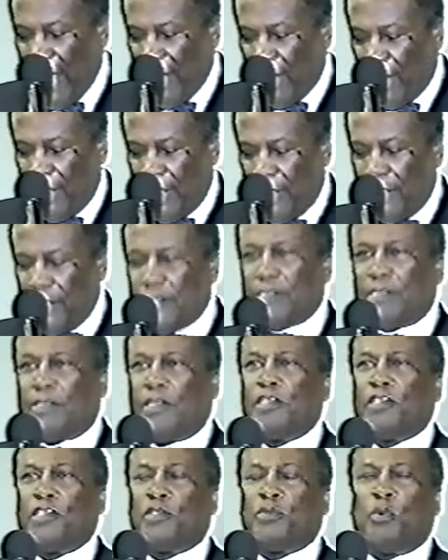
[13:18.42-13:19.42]
Thales,
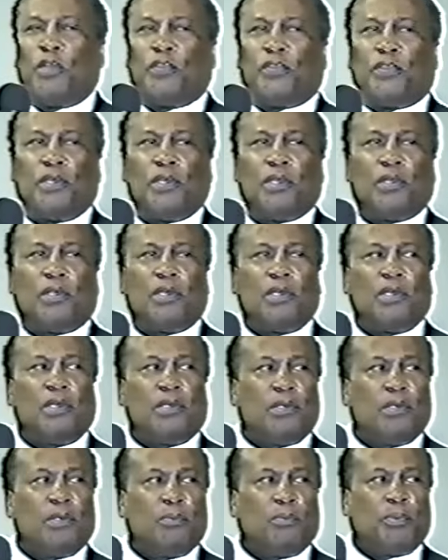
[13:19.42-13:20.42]
this is what the
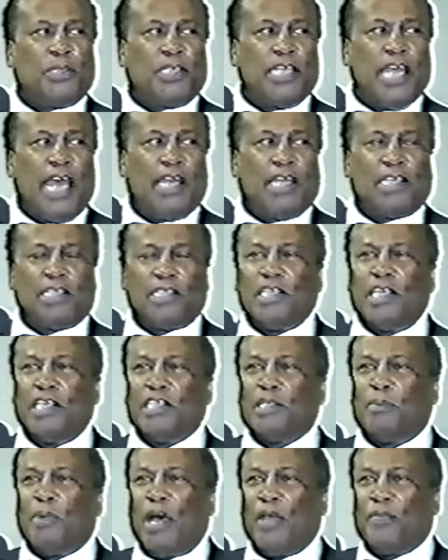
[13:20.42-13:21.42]
Britannica
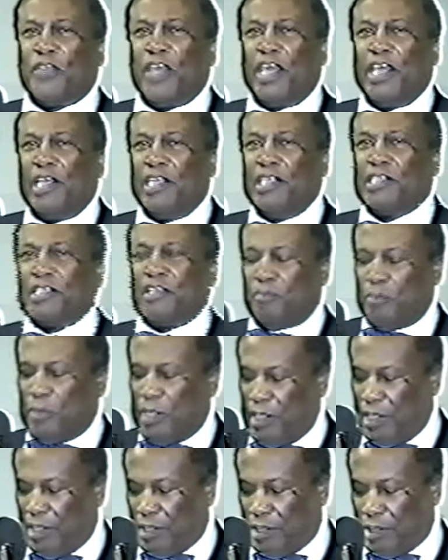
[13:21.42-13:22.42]
says about Thales of
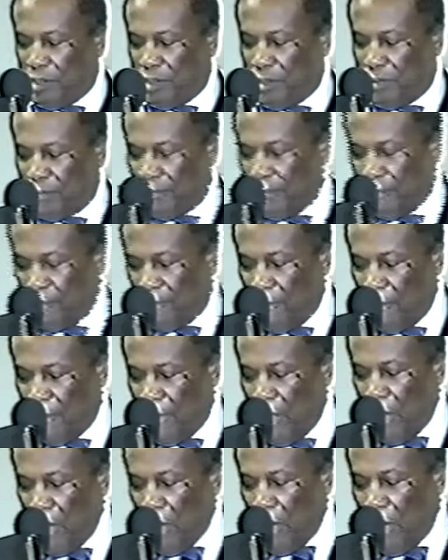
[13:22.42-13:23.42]
Miletus.
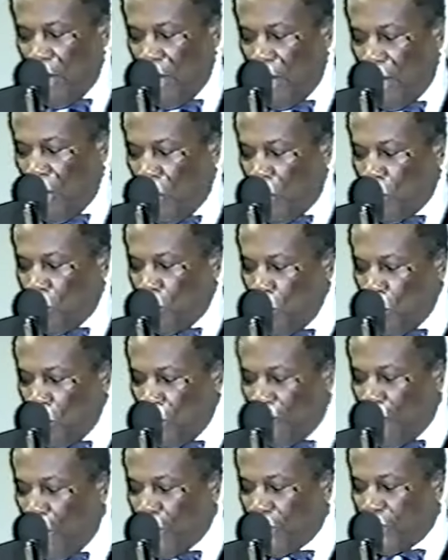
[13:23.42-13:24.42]

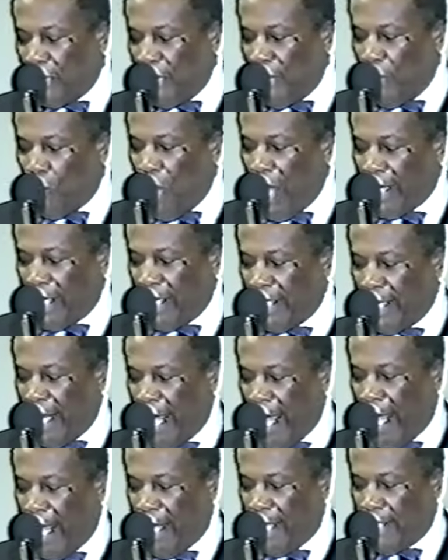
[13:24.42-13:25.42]
Universally
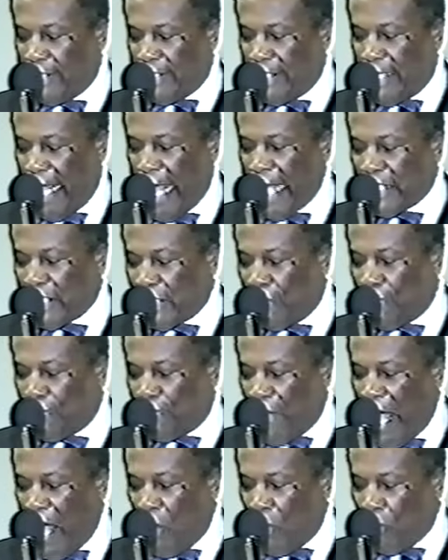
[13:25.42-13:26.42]
recognized as the
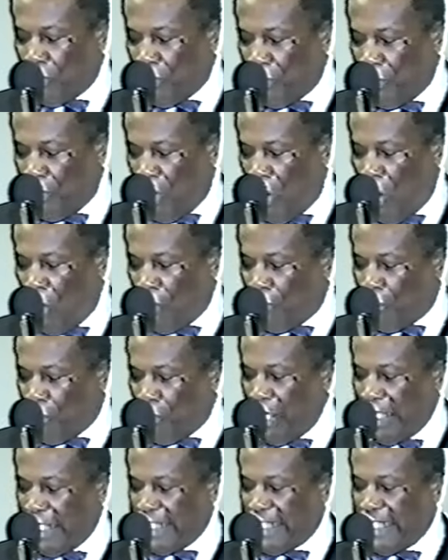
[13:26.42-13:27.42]
founder of
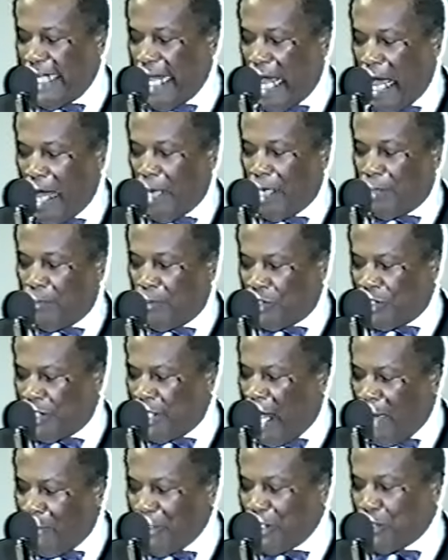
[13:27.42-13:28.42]
Greek
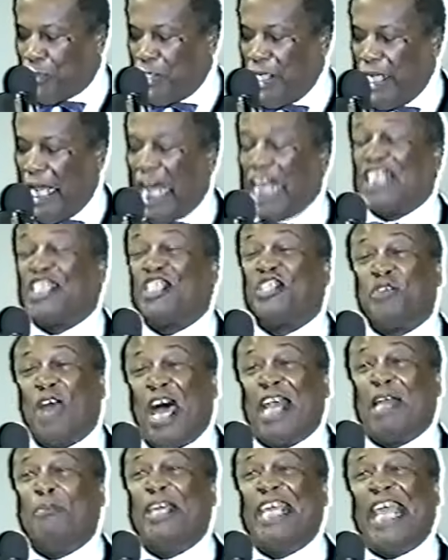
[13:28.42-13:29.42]
geometry,
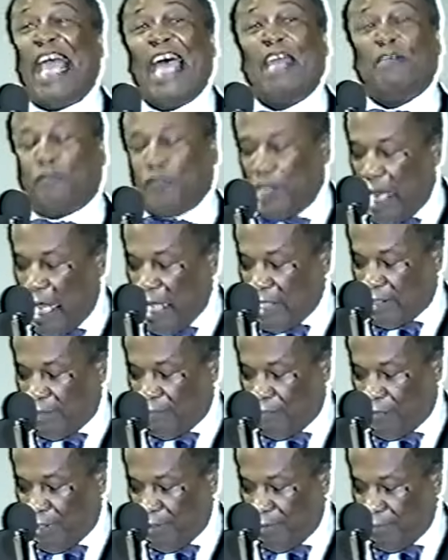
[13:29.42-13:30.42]
astronomy, and
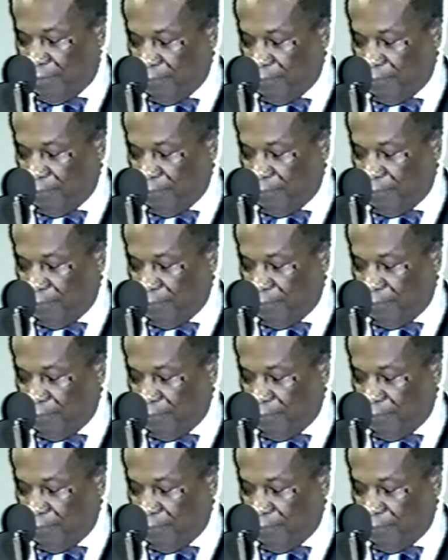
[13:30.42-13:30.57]
philosophy.